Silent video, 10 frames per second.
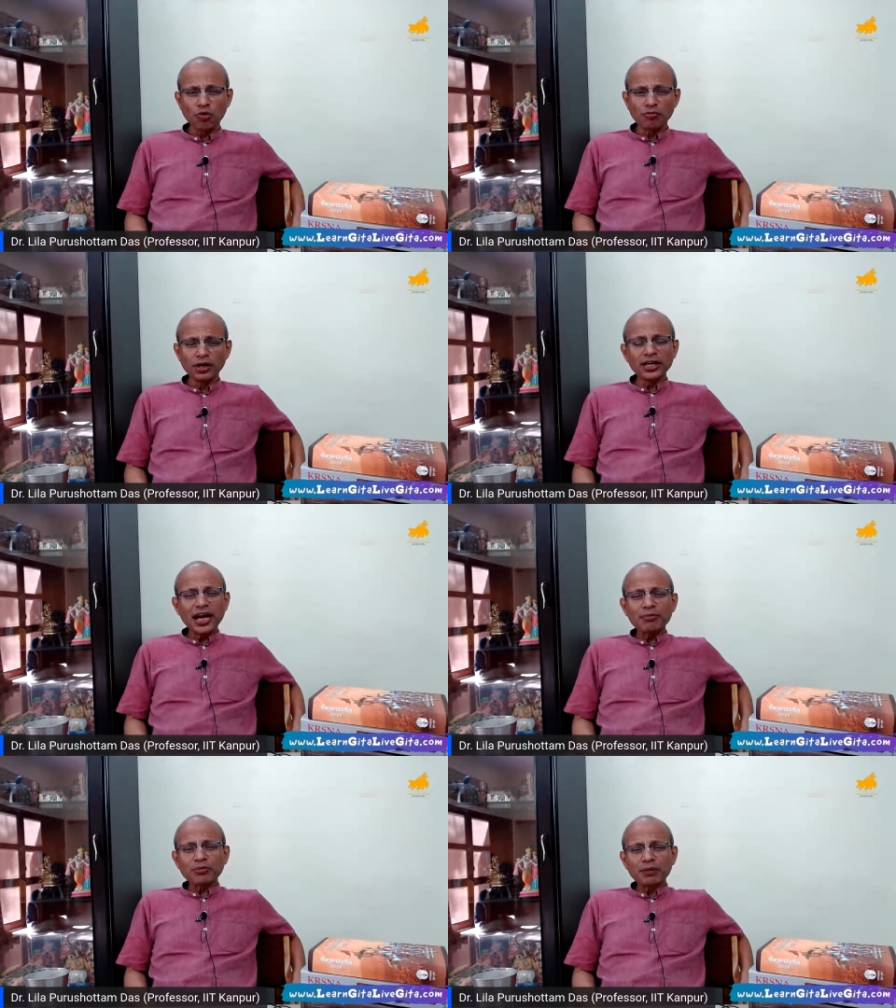when I
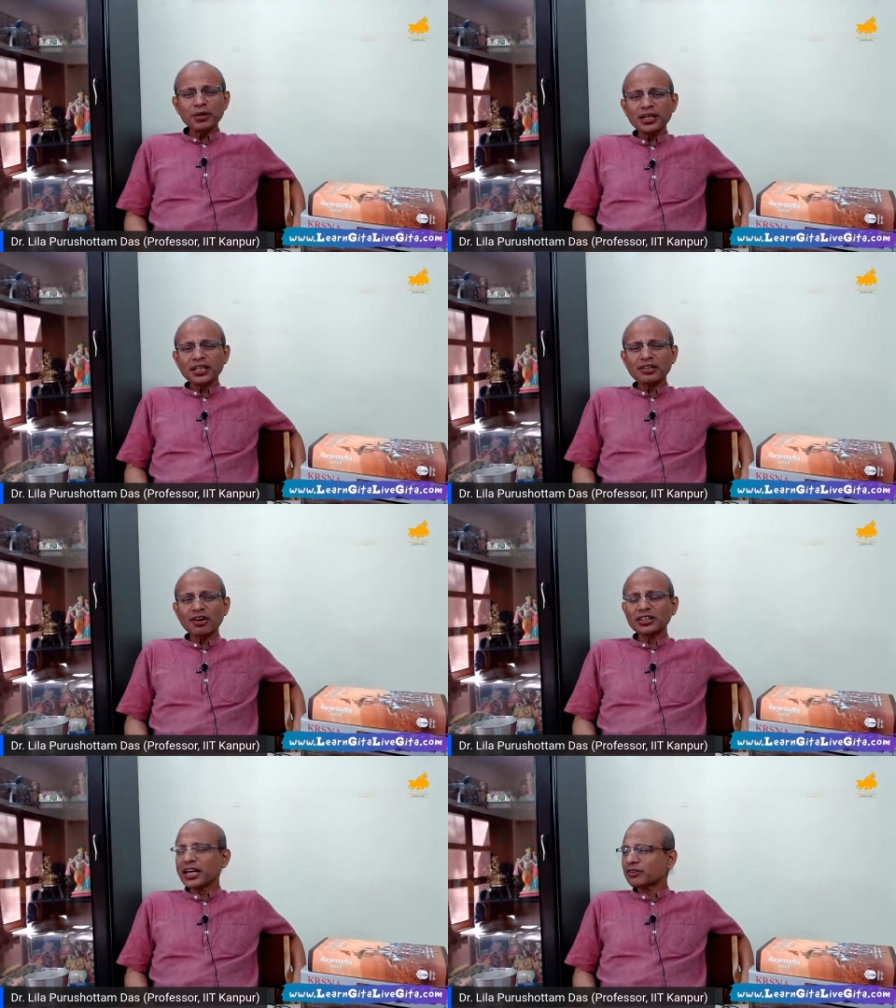am coming in
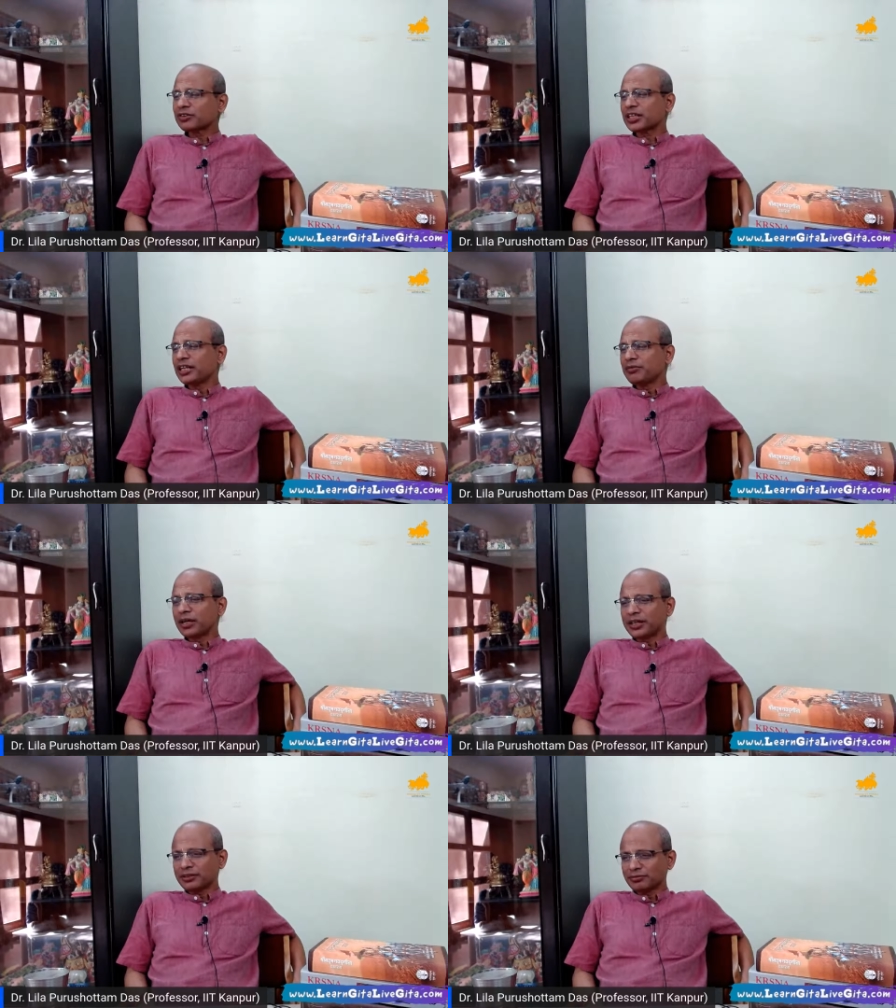contact with
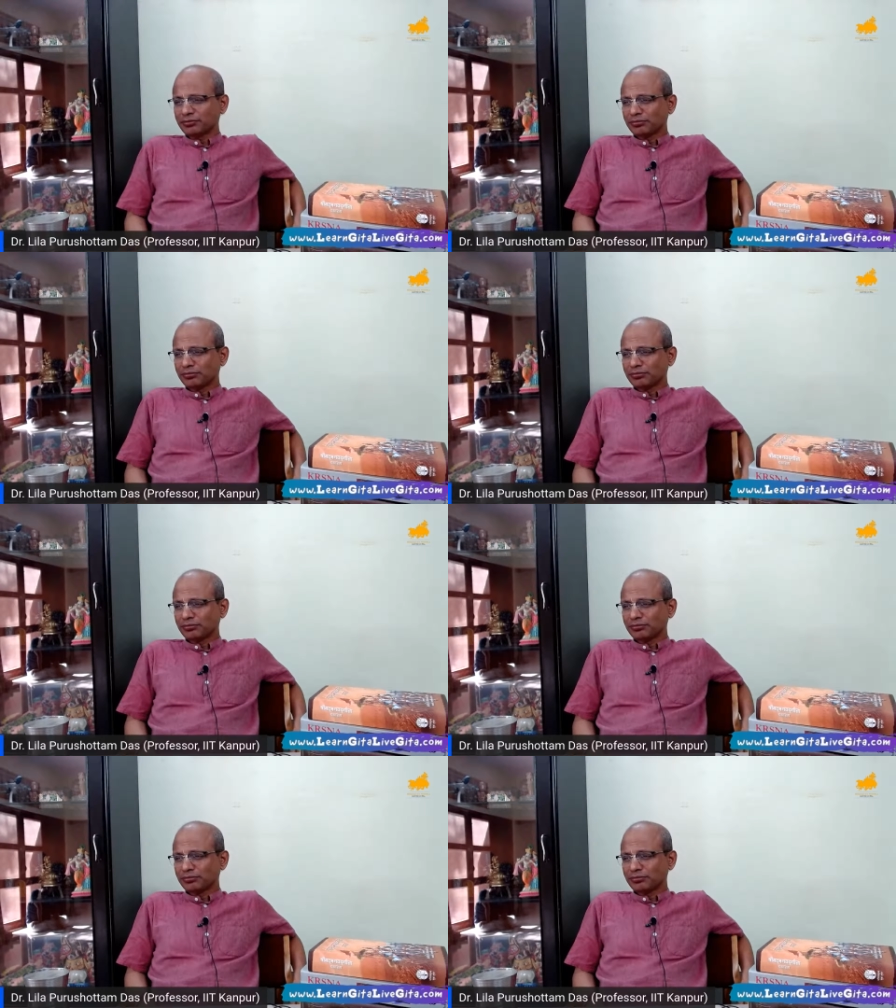anybody,